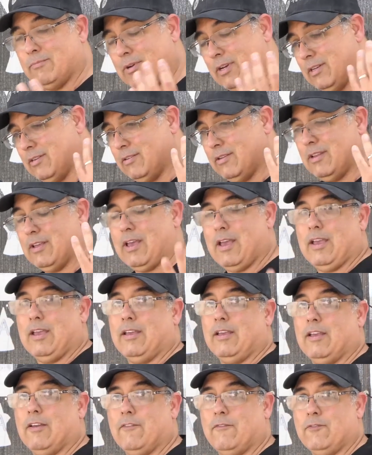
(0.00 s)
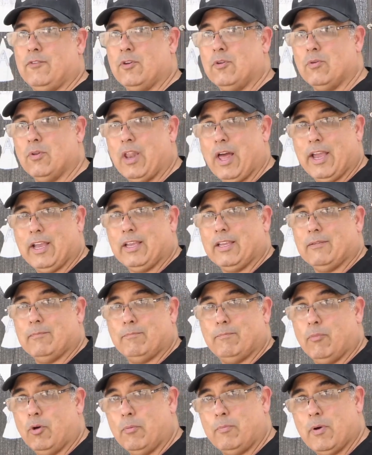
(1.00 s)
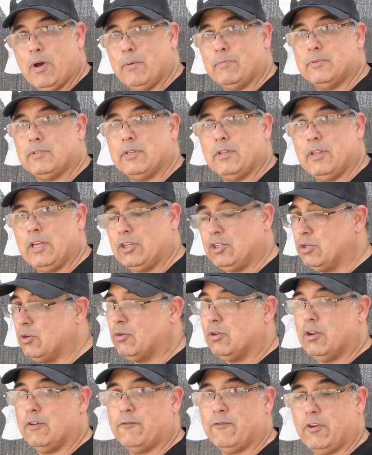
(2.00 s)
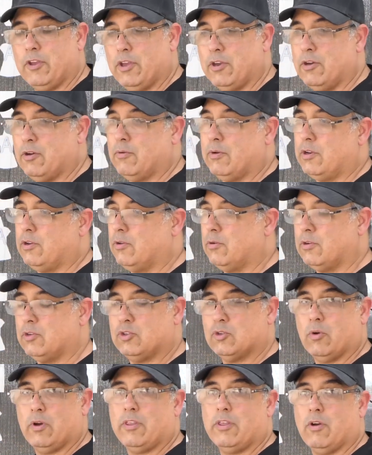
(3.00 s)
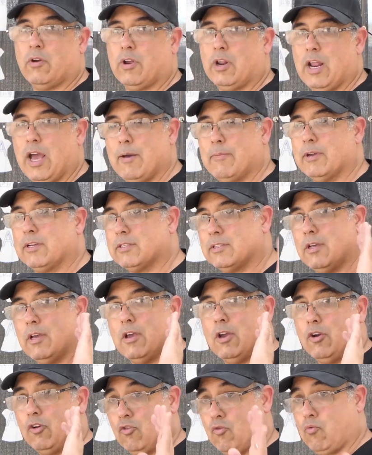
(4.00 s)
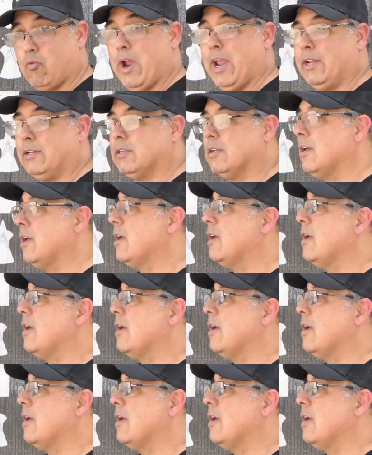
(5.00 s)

But hey, if you like bullpups and they shoot good for you and you enjoy the ergonomics, great.